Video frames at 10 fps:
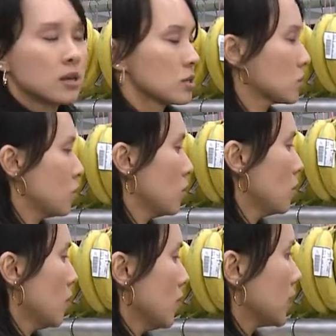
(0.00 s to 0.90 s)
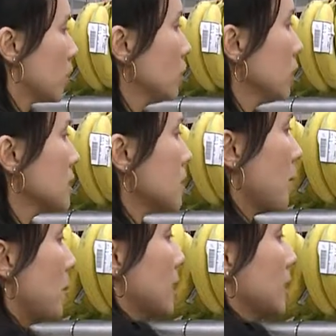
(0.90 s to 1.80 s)
So the goodness
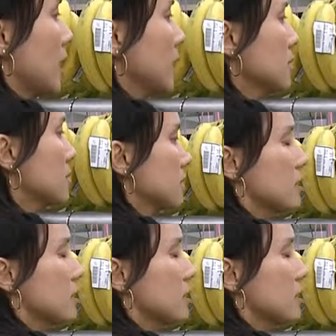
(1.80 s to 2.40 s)
about bananas